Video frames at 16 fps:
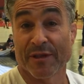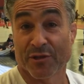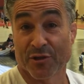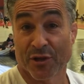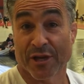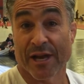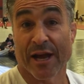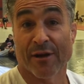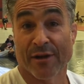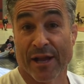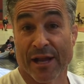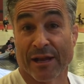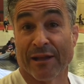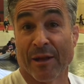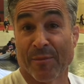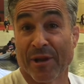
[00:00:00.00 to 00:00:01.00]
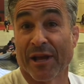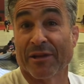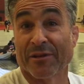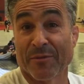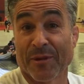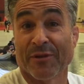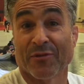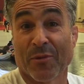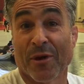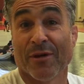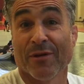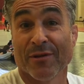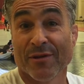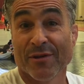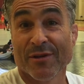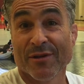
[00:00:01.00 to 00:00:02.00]
They took it out and had a laminectomy as well.
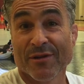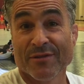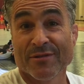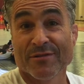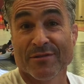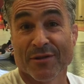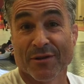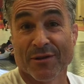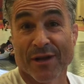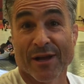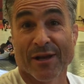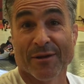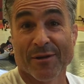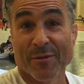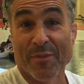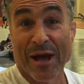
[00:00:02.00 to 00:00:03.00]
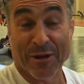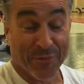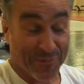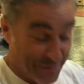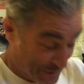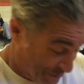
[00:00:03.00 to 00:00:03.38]
Oh my goodness. So yeah, back when